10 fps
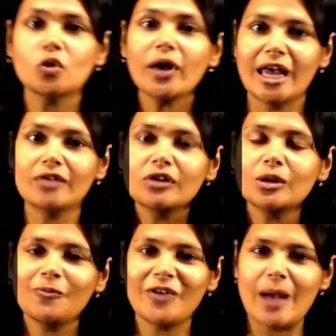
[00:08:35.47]
So
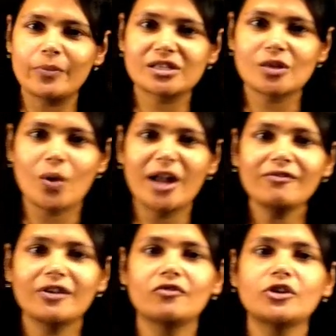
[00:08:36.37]
envelope flap is the
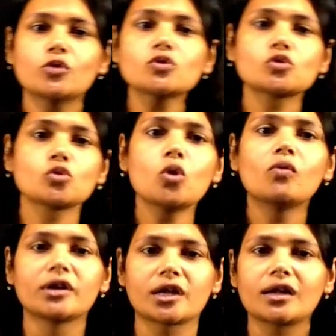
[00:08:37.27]
one where we use
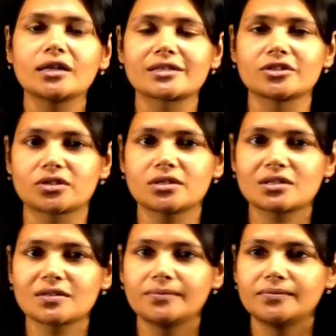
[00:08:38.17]
no vertical
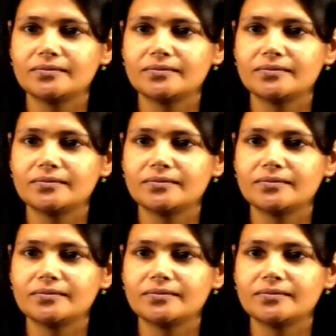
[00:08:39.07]
incisions.